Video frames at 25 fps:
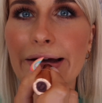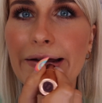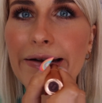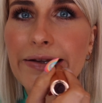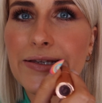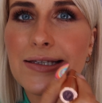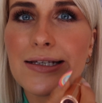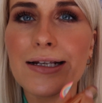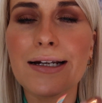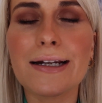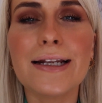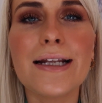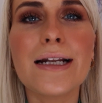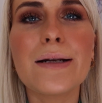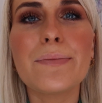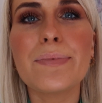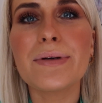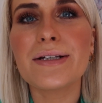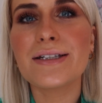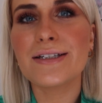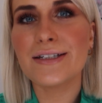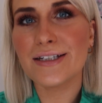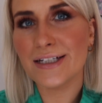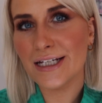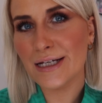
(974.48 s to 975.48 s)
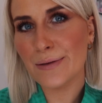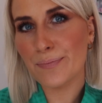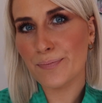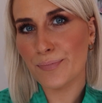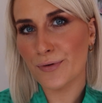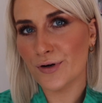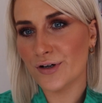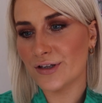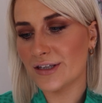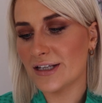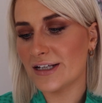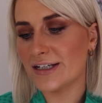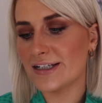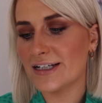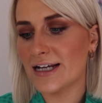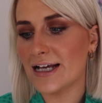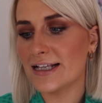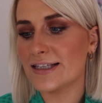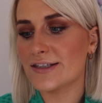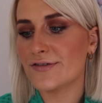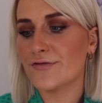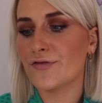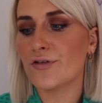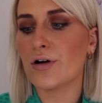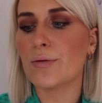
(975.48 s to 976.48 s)
It's a little bit deeper than
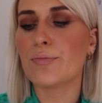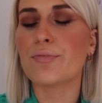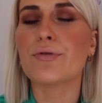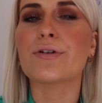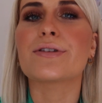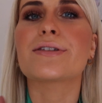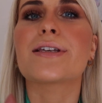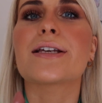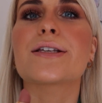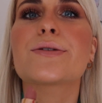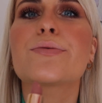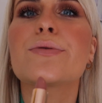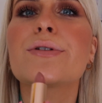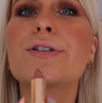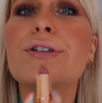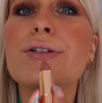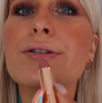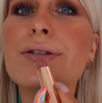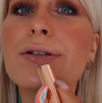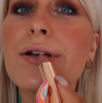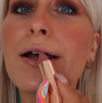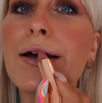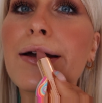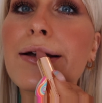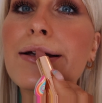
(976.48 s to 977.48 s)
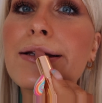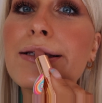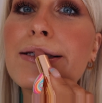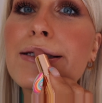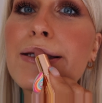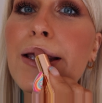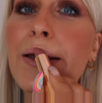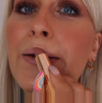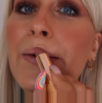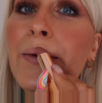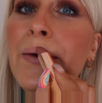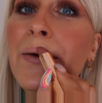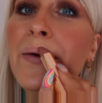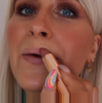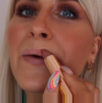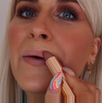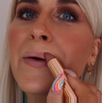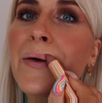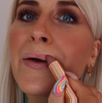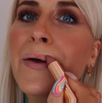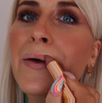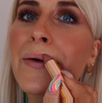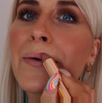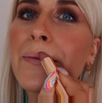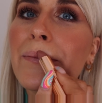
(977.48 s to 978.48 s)
Dance for a Princess, which is nice,
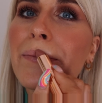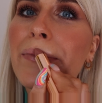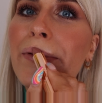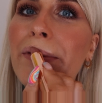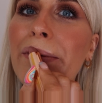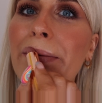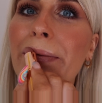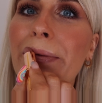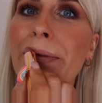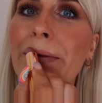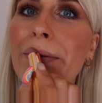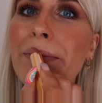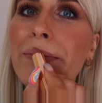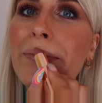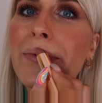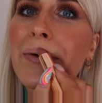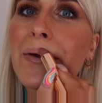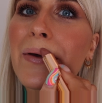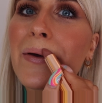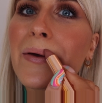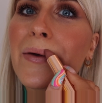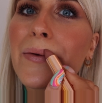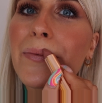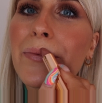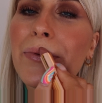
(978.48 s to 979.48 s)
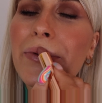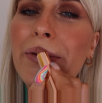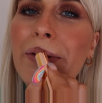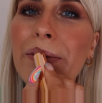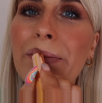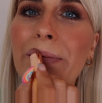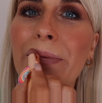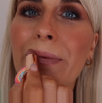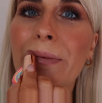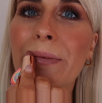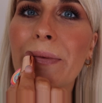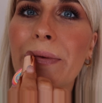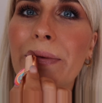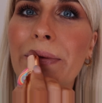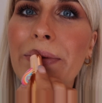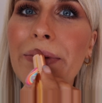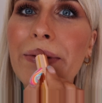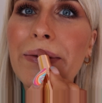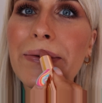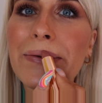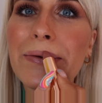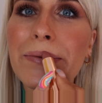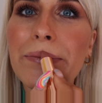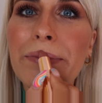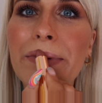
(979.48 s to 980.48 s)
because sometimes Dance for a
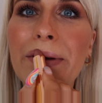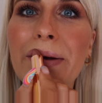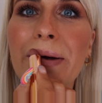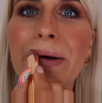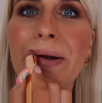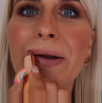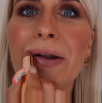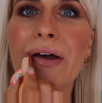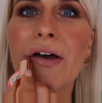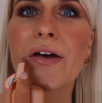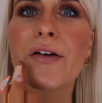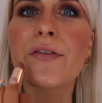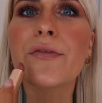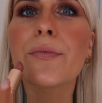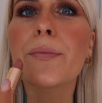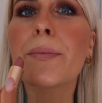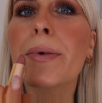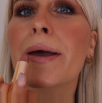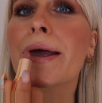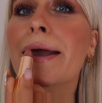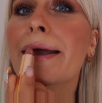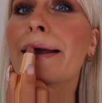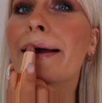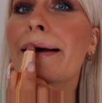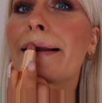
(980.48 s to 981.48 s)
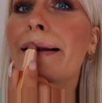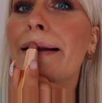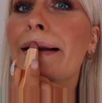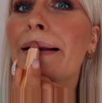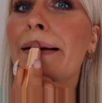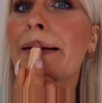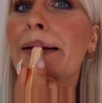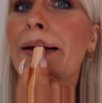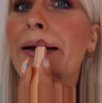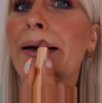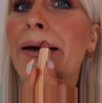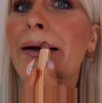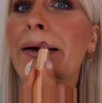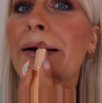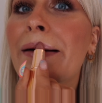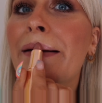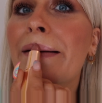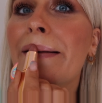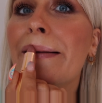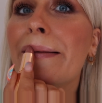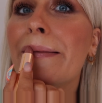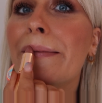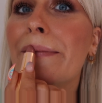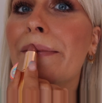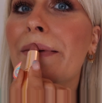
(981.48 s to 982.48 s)
Princess can be kind of pale.
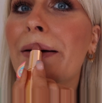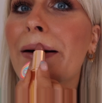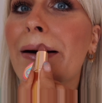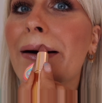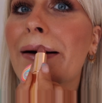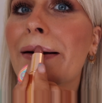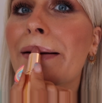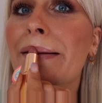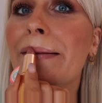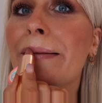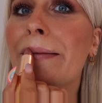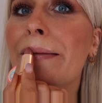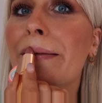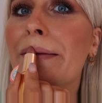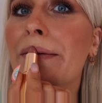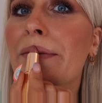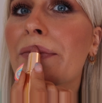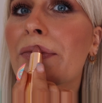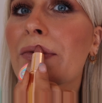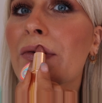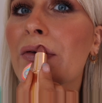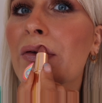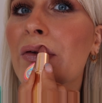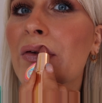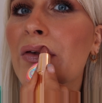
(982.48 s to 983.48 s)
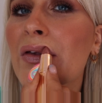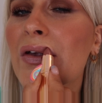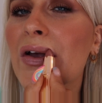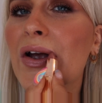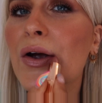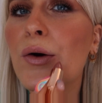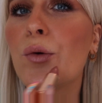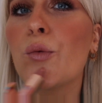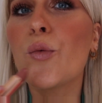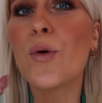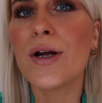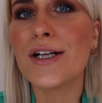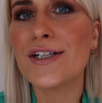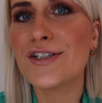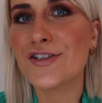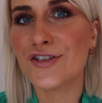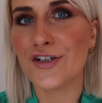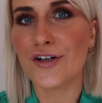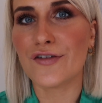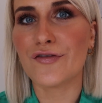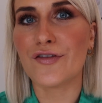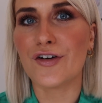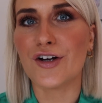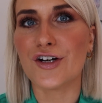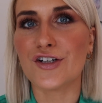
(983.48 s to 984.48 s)
Oh wow, this is like a
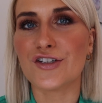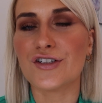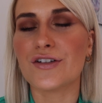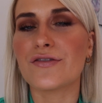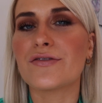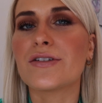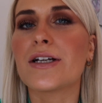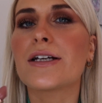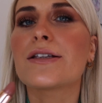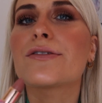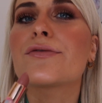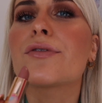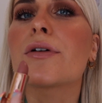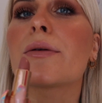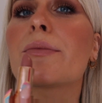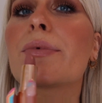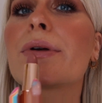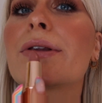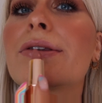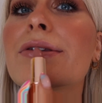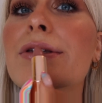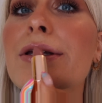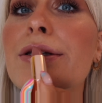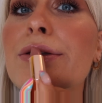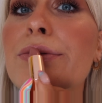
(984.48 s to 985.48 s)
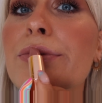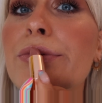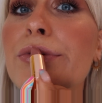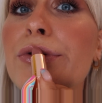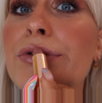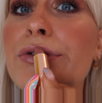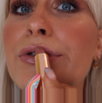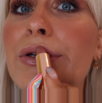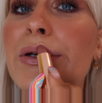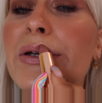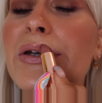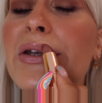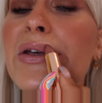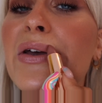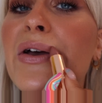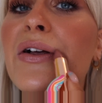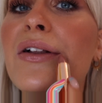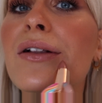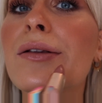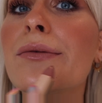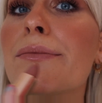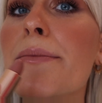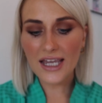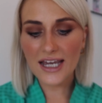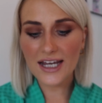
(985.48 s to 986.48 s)
winter version of Dance for a Princess, which is
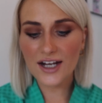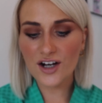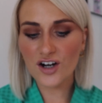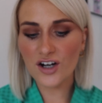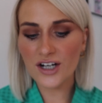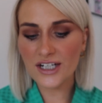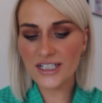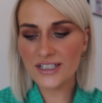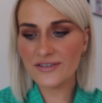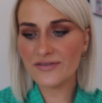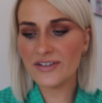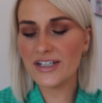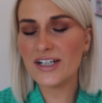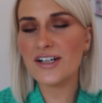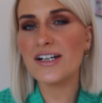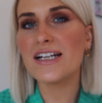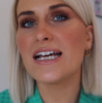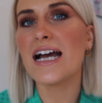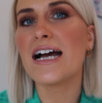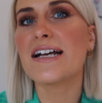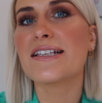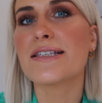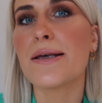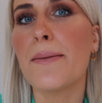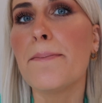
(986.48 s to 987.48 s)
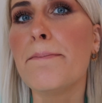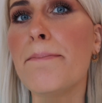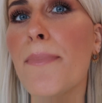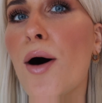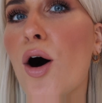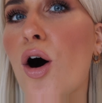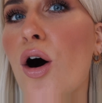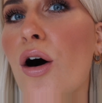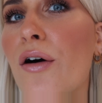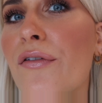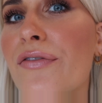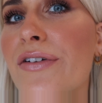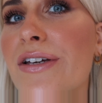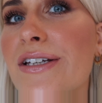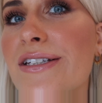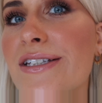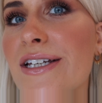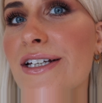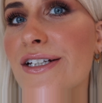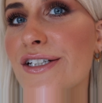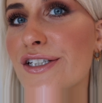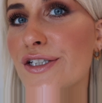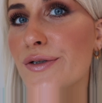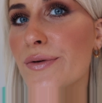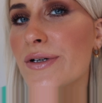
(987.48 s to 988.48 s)
ideal. It kind of nearly has a mauve-y
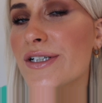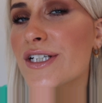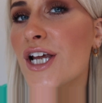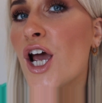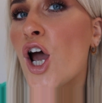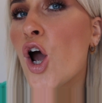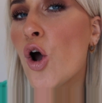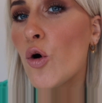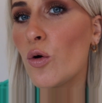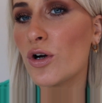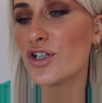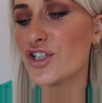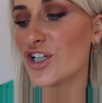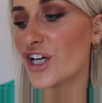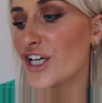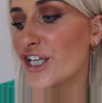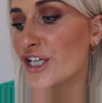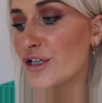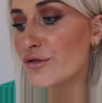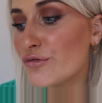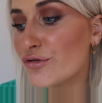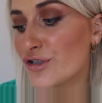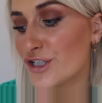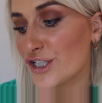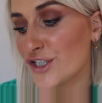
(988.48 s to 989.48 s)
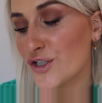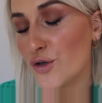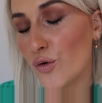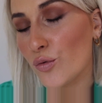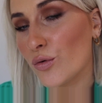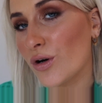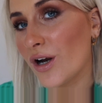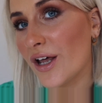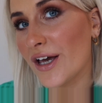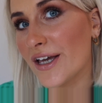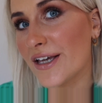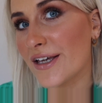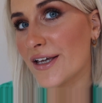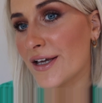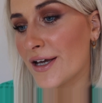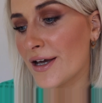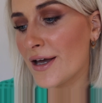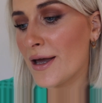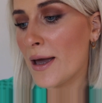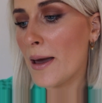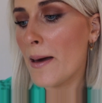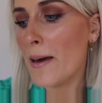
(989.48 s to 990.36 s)
tint to it, which I usually don't like,